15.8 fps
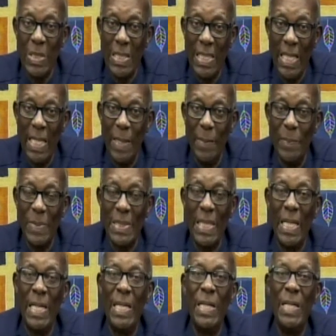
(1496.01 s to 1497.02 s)
names
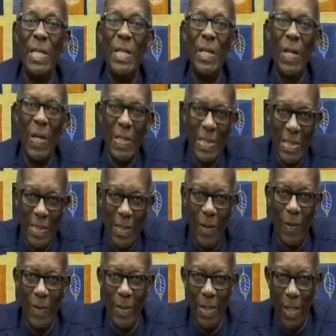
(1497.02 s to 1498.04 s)
are not
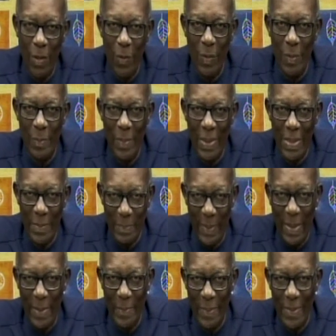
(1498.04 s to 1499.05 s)
on our birth
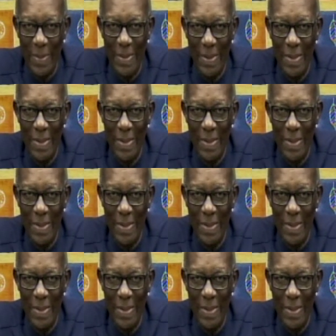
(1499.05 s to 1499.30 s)
paper